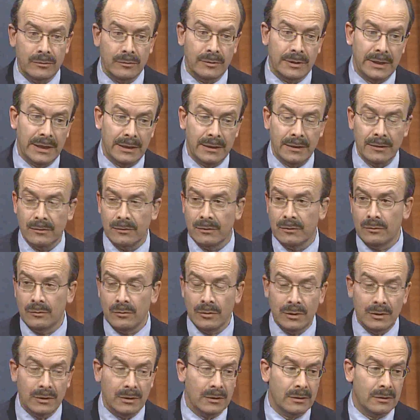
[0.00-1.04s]
you can do that either
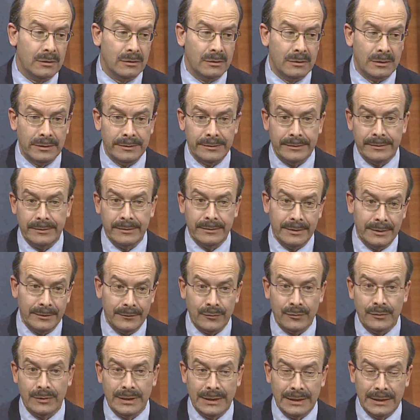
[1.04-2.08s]
at work or
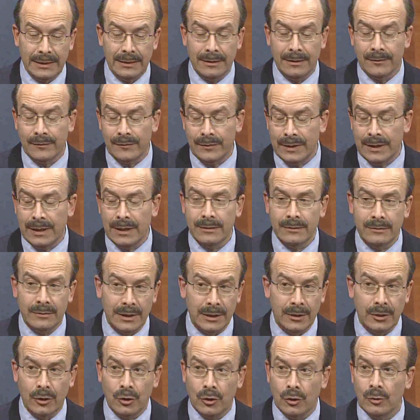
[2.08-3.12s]
if you can, if
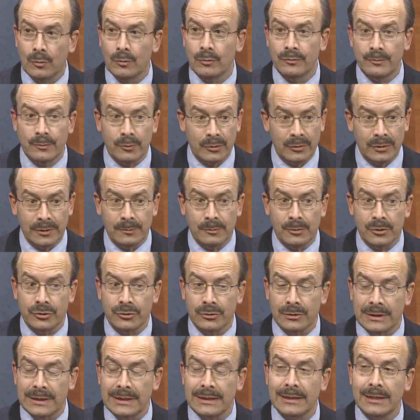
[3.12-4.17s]
not at home, certainly
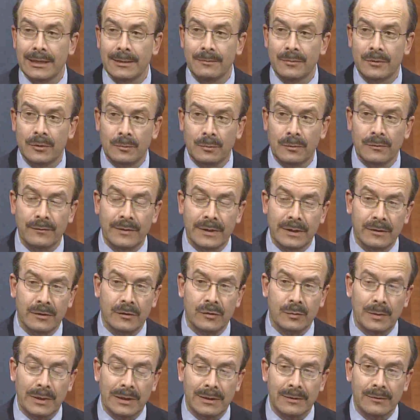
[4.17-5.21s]
put your leg up to
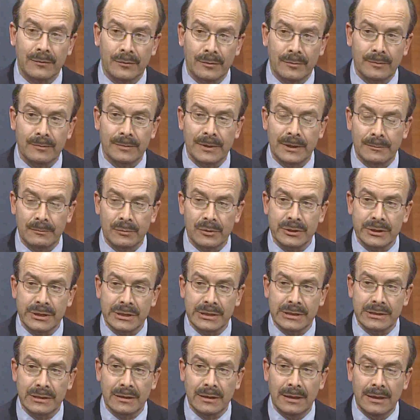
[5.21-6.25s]
prevent the swelling from being
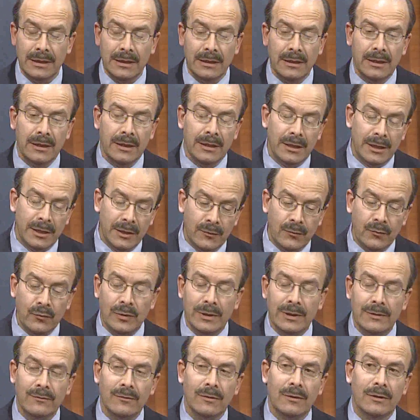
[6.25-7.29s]
persistent.
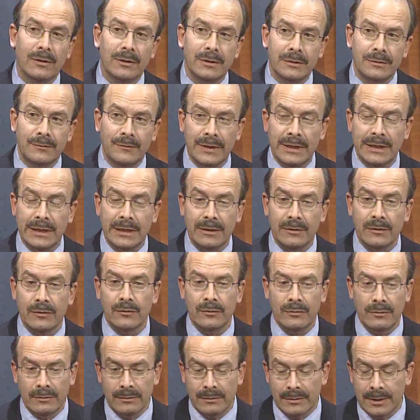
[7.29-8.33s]
If you have large
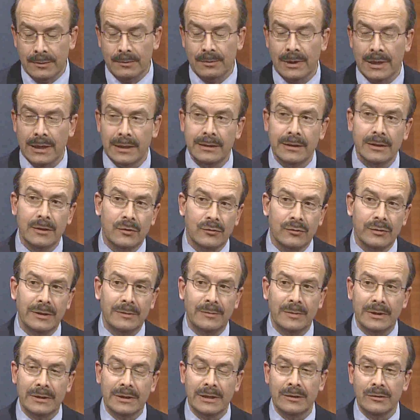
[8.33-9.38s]
veins, they probably need
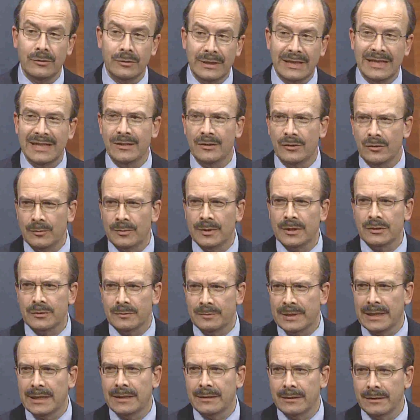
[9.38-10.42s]
treatment, and you can't do
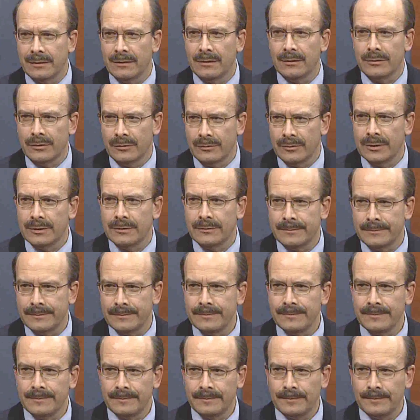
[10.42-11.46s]
much about it on your own.